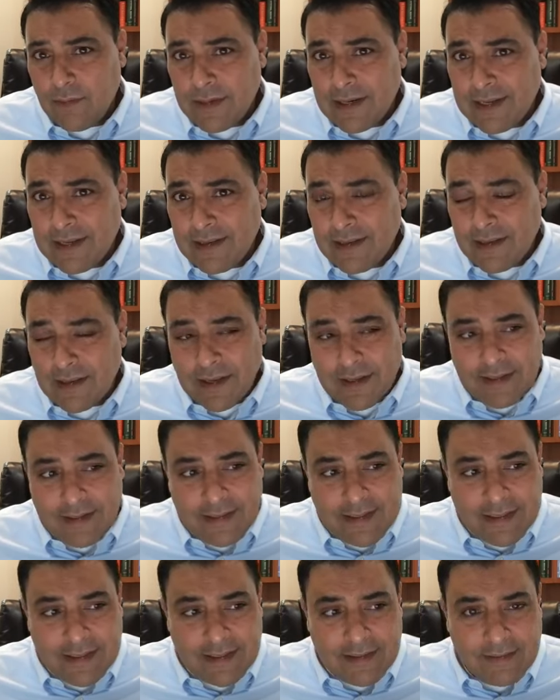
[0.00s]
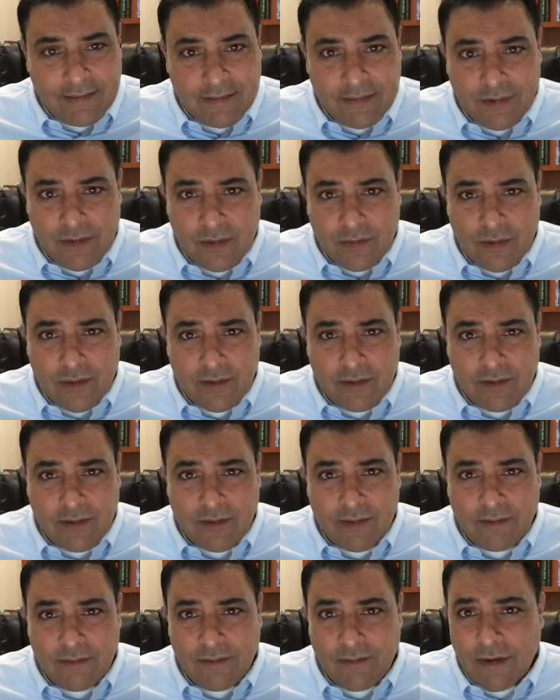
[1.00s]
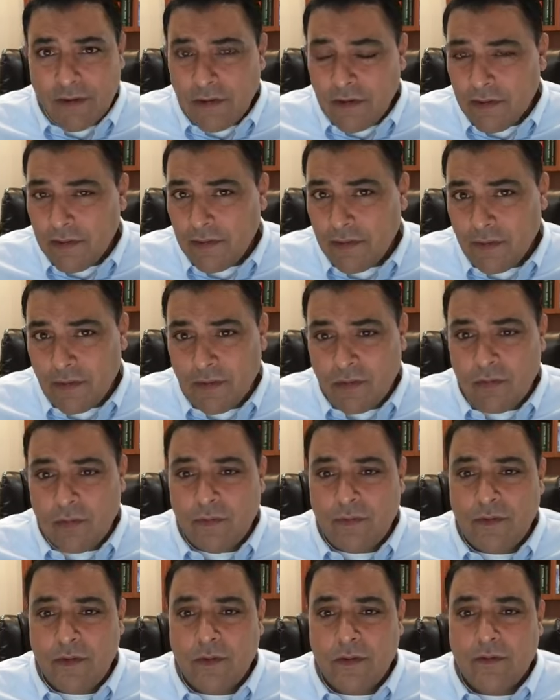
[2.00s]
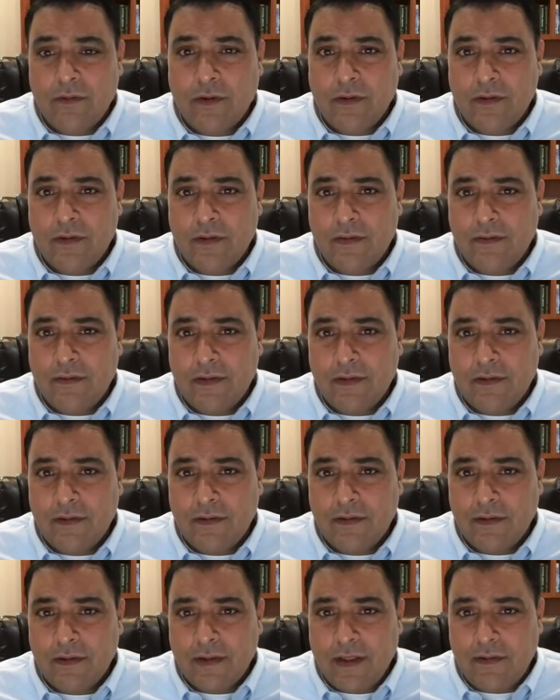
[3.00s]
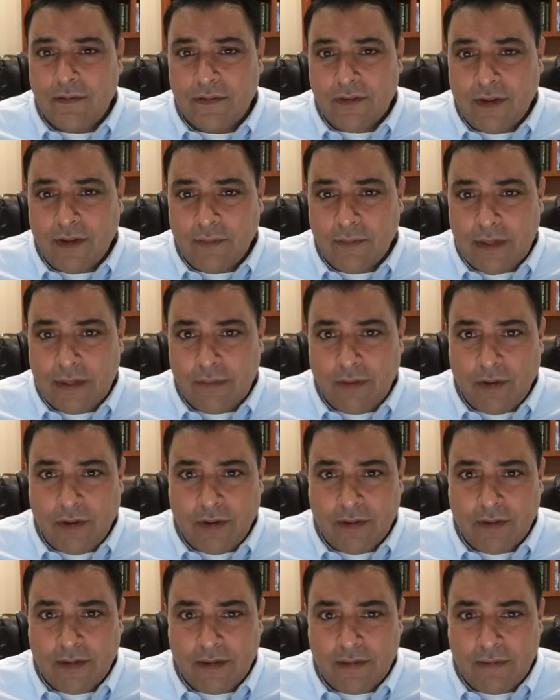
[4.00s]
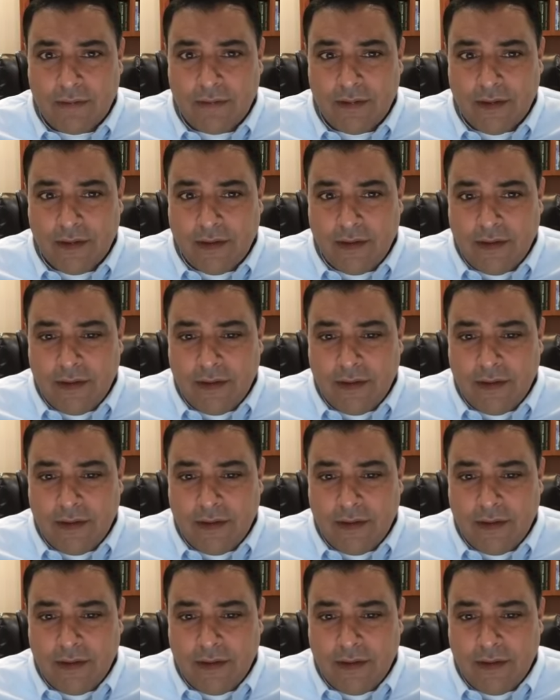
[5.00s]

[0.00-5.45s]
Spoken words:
But I did do a very thorough review of all the different lifestyle, metabolic, and